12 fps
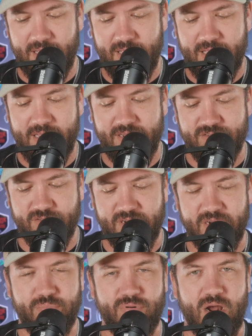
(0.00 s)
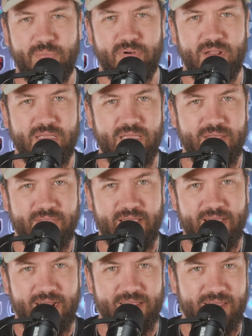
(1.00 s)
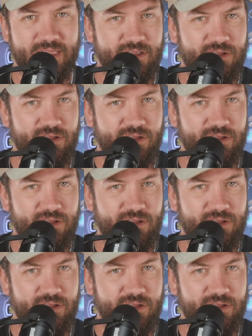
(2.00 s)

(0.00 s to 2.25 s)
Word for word: heat treated properly and that kind of thing.